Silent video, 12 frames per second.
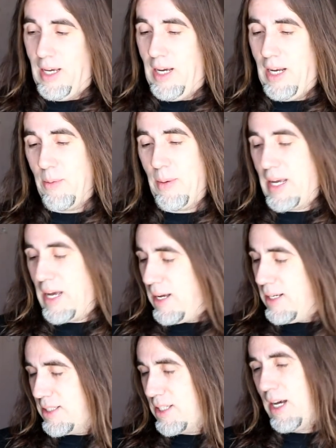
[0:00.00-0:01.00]
Anyway,
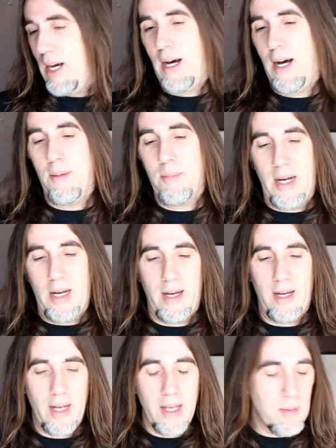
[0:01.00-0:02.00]
guys,
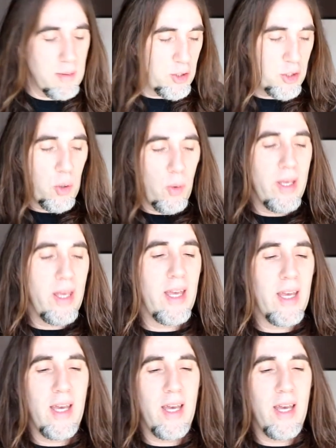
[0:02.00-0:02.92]
I am enjoying